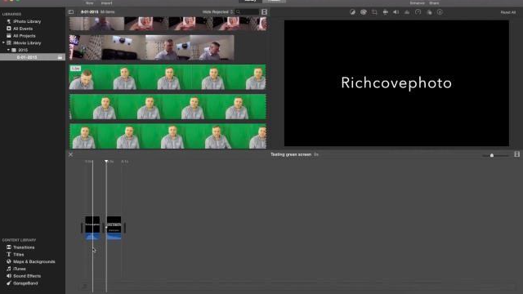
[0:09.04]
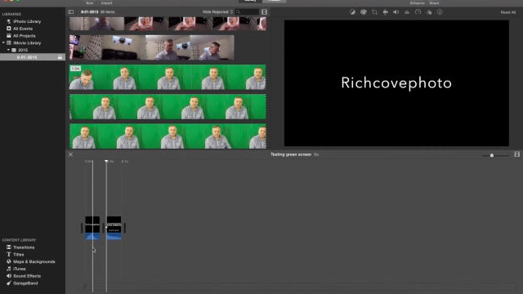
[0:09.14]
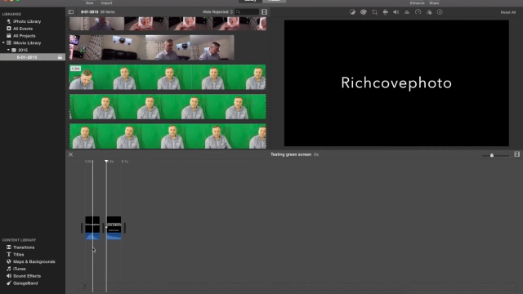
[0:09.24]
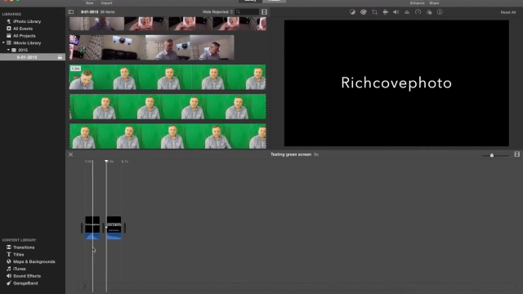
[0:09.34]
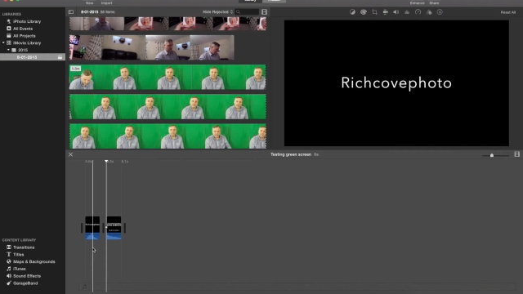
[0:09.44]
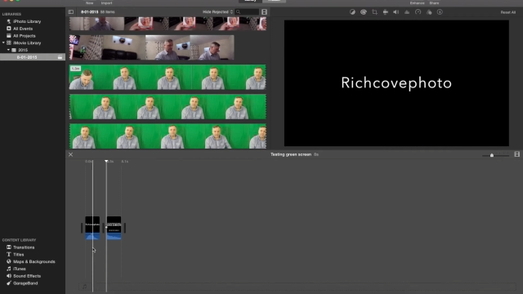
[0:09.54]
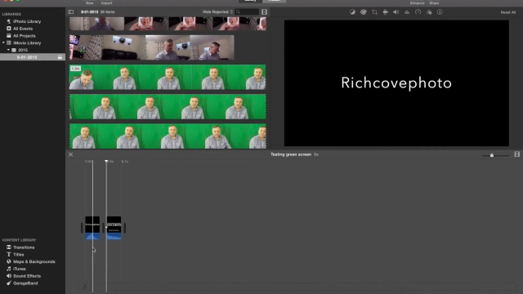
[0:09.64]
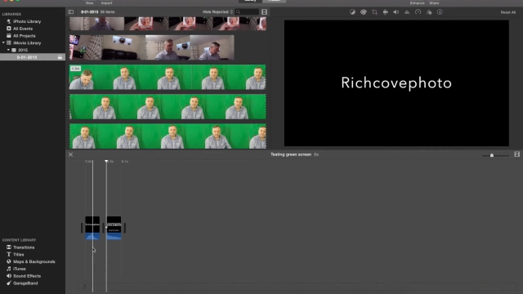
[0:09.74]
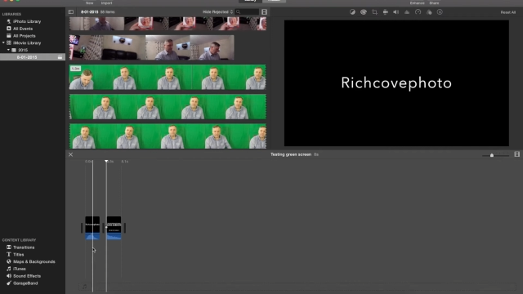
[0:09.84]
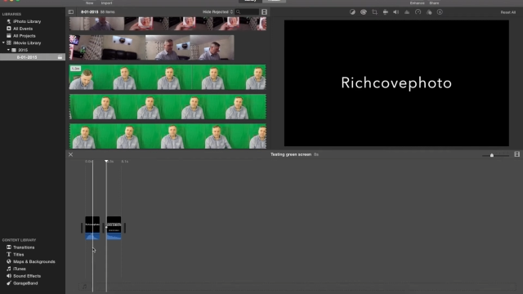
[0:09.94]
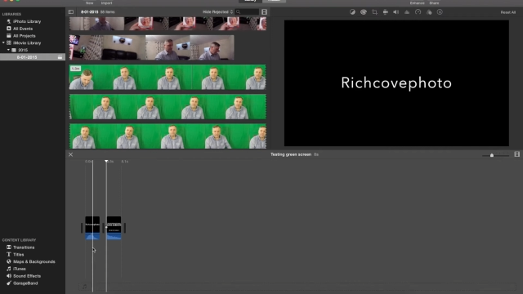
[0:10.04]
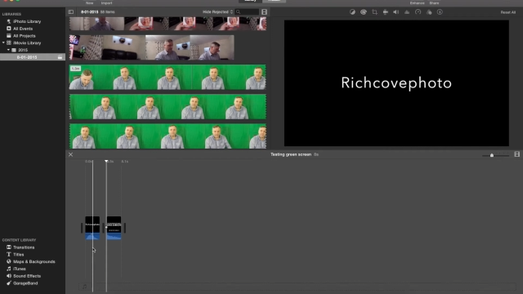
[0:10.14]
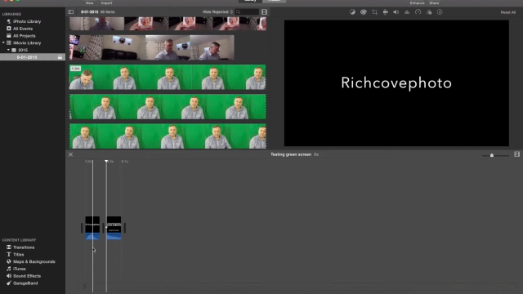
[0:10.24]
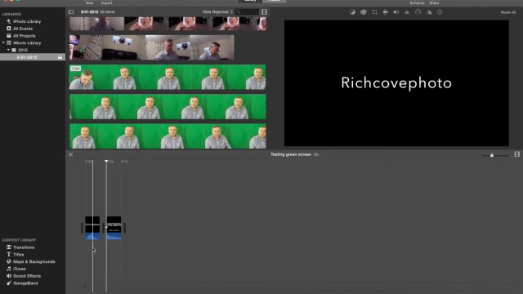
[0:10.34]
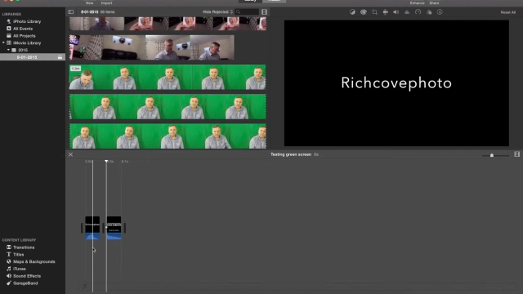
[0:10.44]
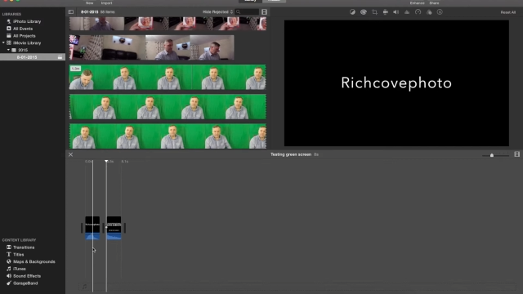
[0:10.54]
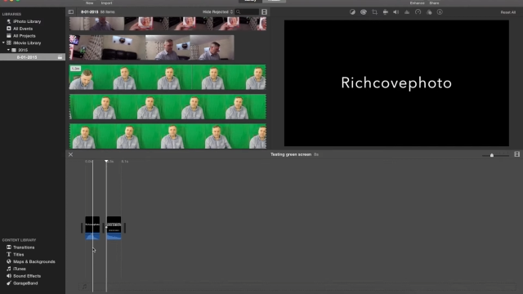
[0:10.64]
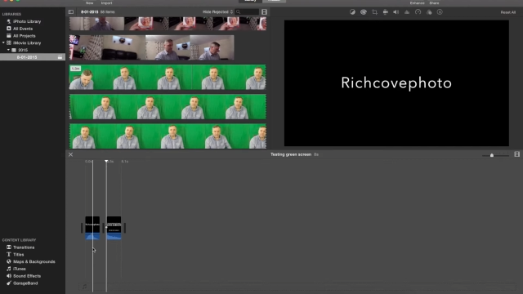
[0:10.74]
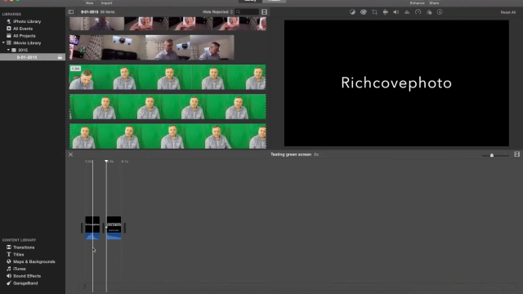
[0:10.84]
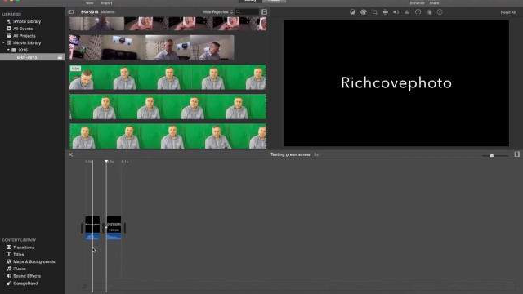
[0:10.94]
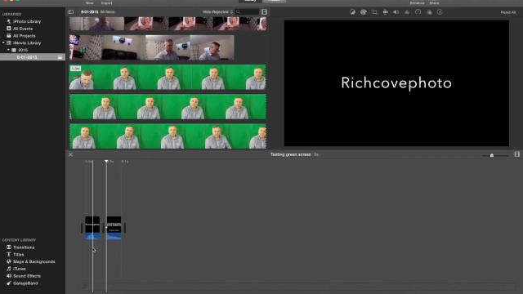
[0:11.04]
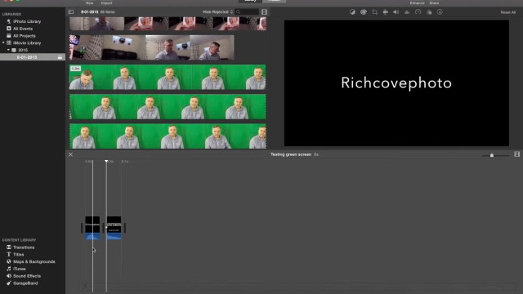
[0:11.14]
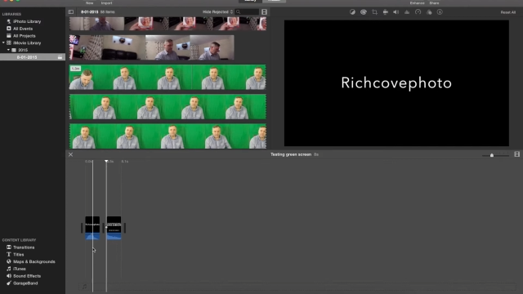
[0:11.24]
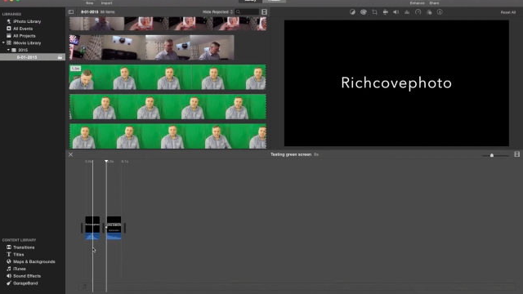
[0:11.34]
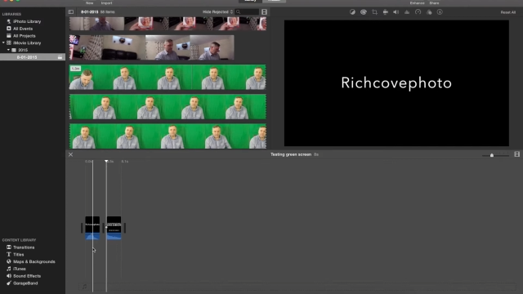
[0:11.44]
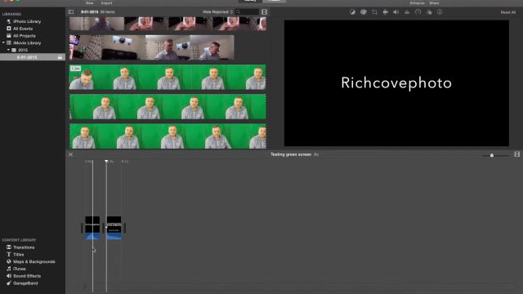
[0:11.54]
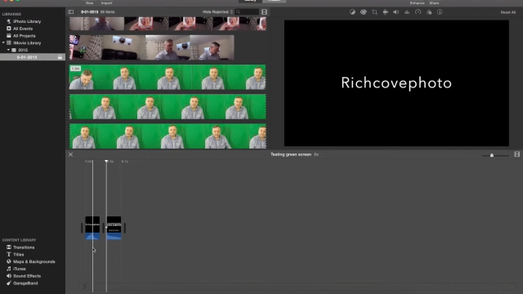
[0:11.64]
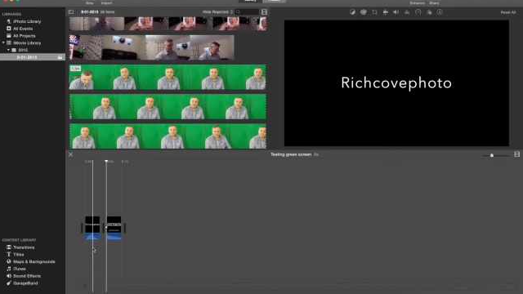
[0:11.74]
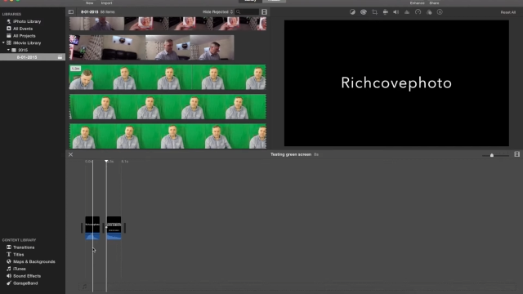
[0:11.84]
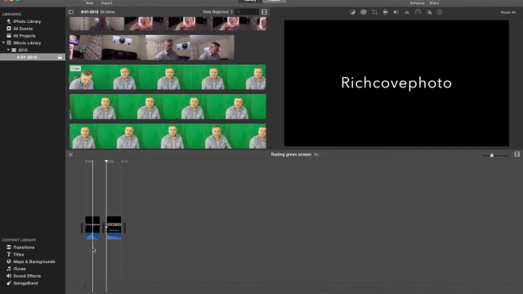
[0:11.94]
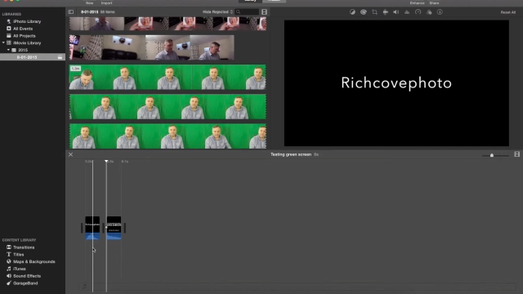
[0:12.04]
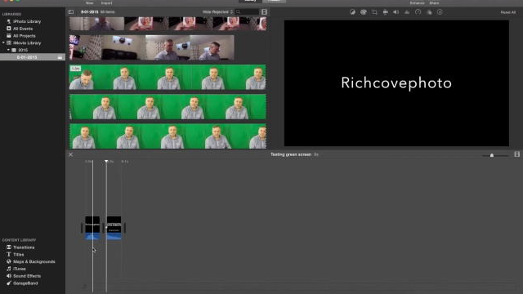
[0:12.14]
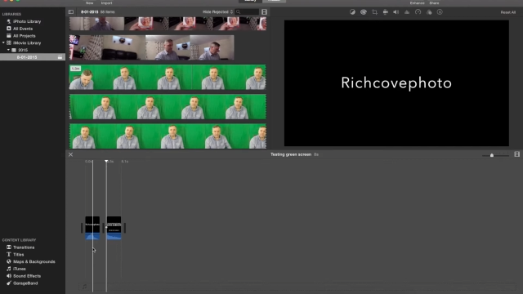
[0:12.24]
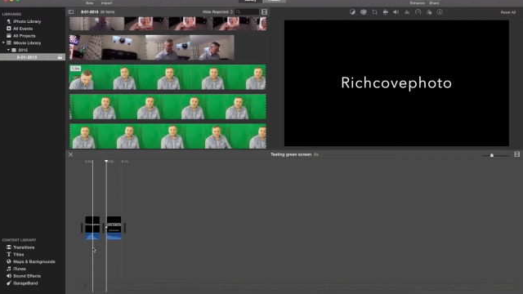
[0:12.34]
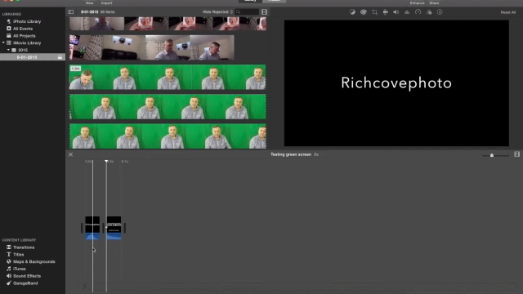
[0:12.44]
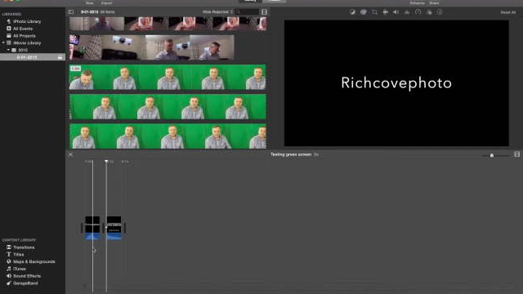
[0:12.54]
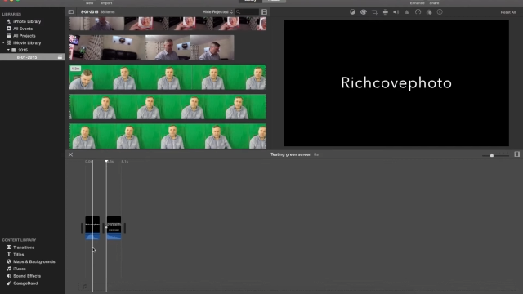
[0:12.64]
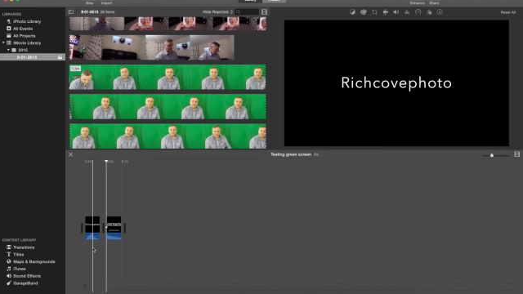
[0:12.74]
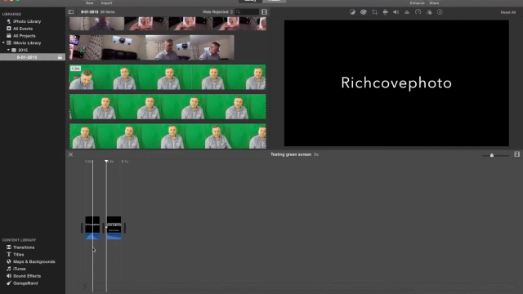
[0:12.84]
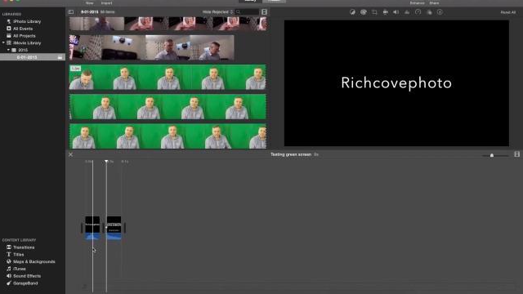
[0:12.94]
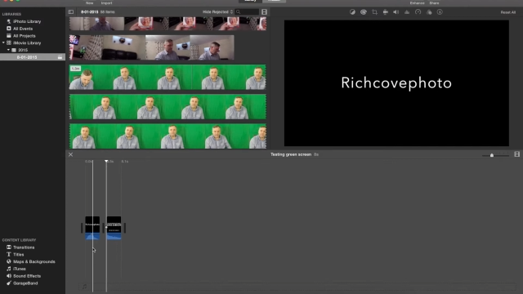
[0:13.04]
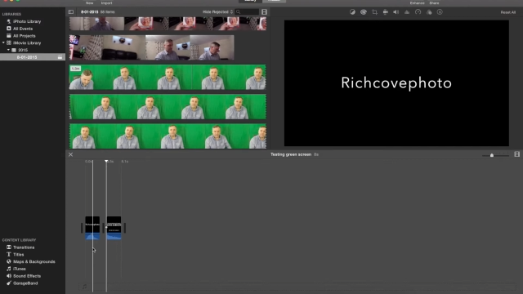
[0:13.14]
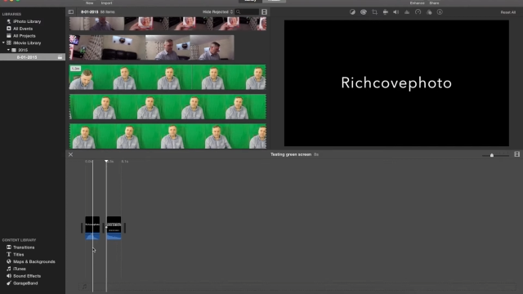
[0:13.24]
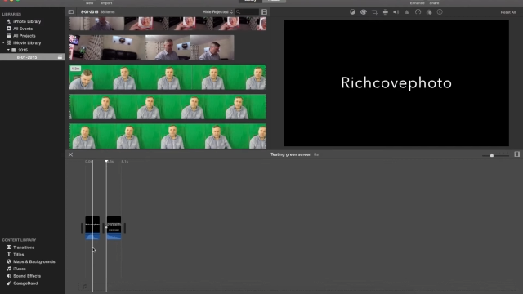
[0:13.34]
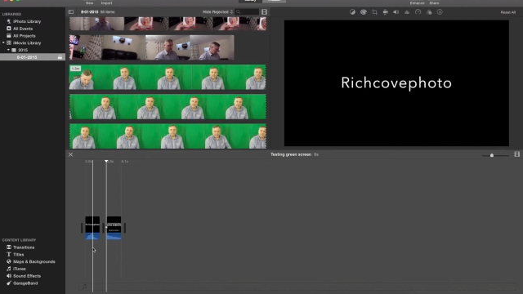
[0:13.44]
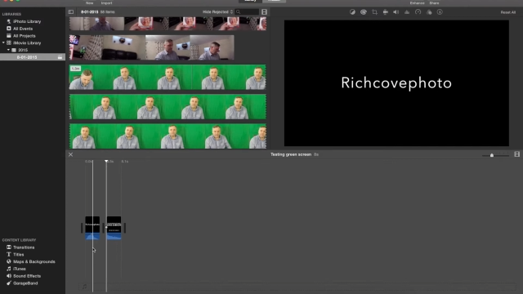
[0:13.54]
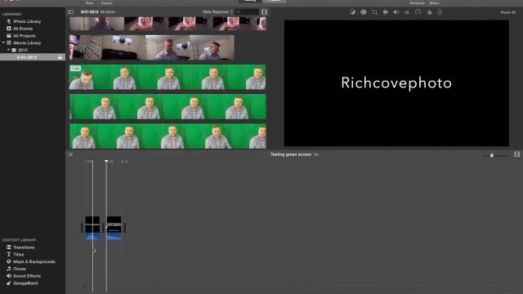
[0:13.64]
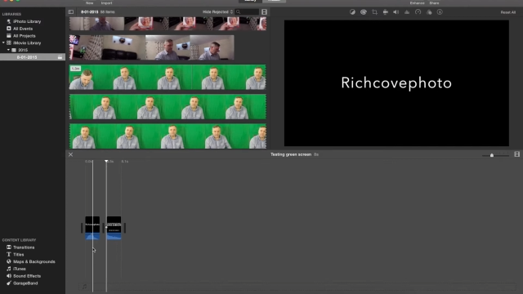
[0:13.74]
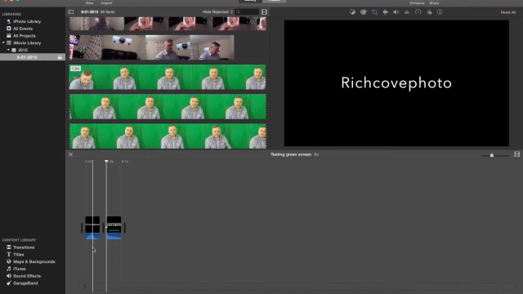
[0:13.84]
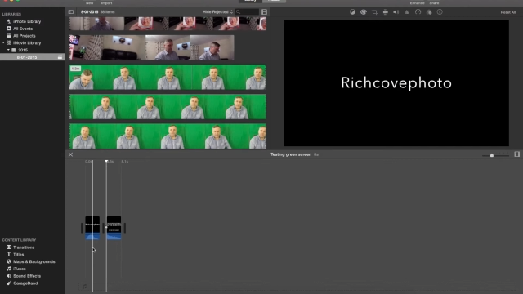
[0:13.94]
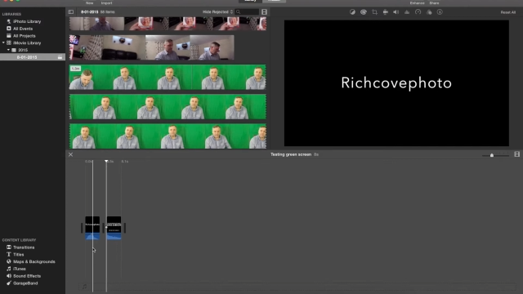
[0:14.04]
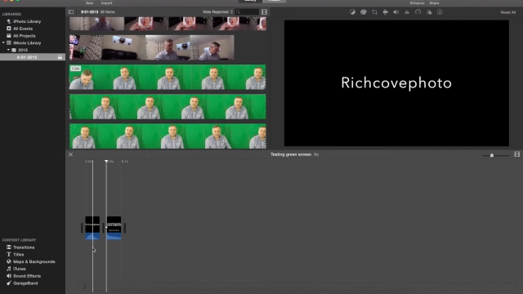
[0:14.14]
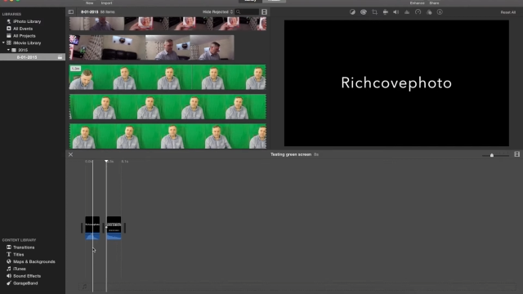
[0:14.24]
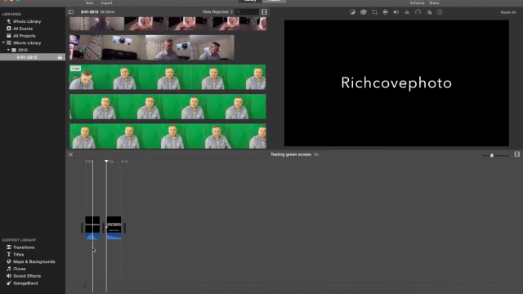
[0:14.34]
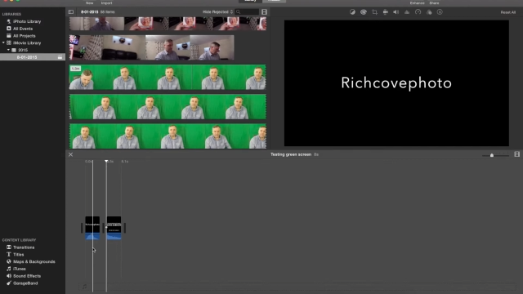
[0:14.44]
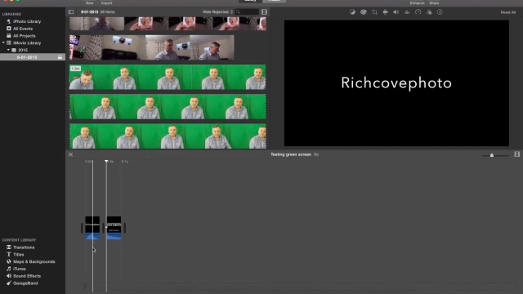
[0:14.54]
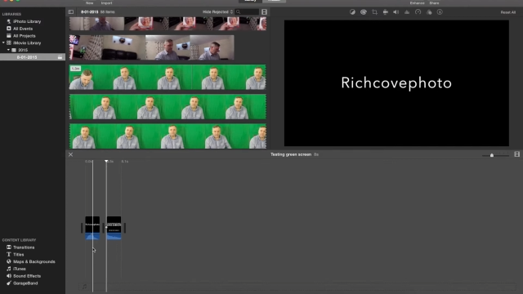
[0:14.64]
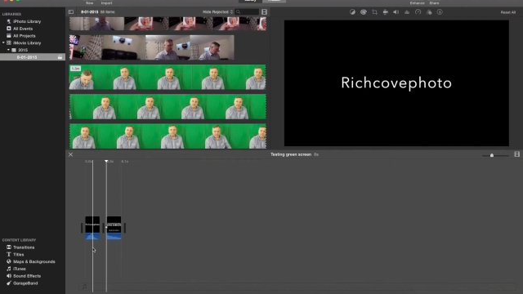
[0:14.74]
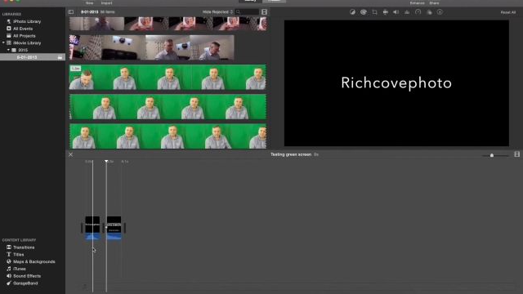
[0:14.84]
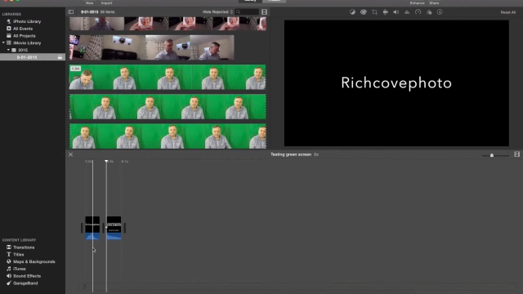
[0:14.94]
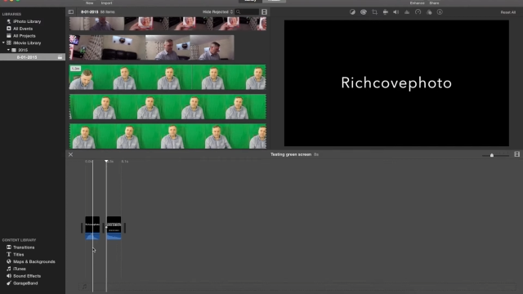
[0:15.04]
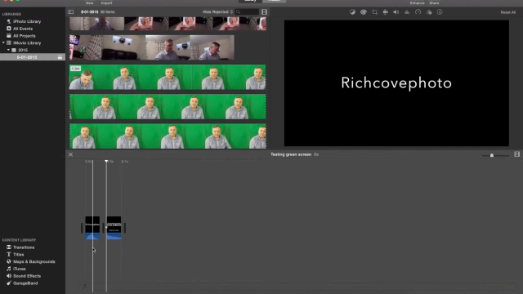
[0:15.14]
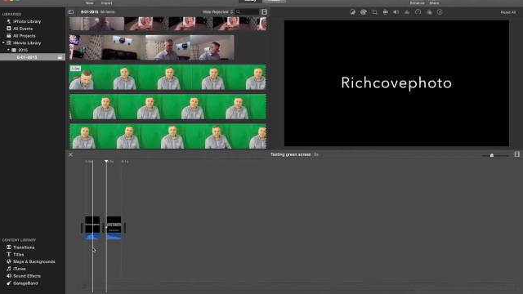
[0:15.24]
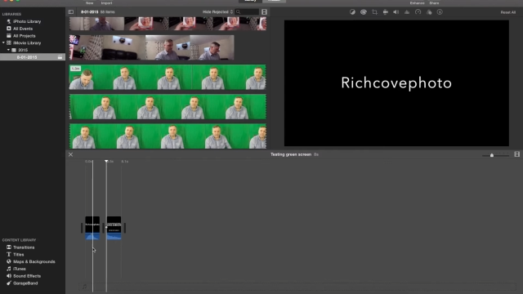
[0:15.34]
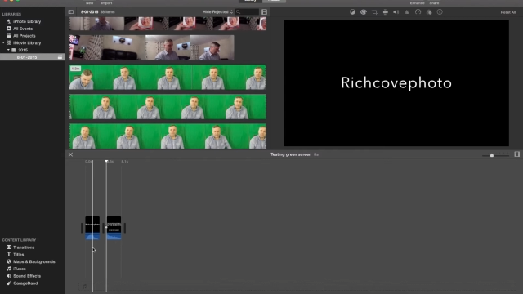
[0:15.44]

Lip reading: No face is visible, so there are no lips to read.